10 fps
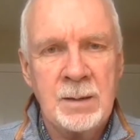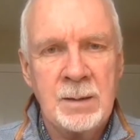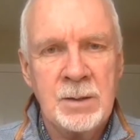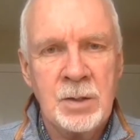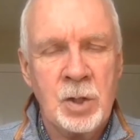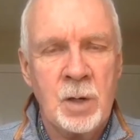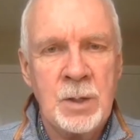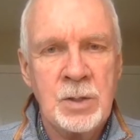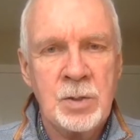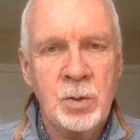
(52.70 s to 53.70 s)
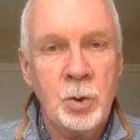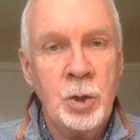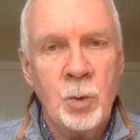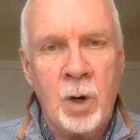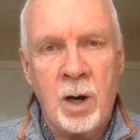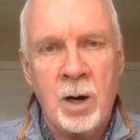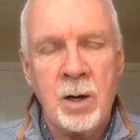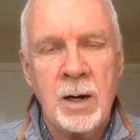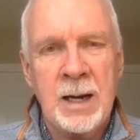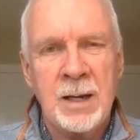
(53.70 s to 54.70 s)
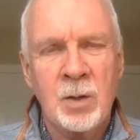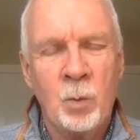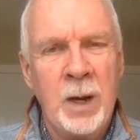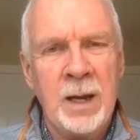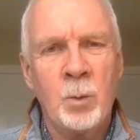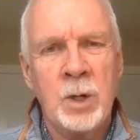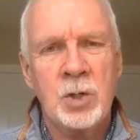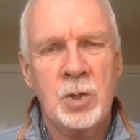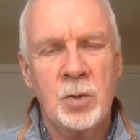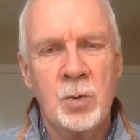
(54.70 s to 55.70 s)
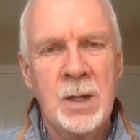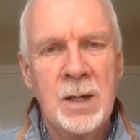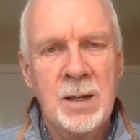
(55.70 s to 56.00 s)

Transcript: determines who you are and the way in which you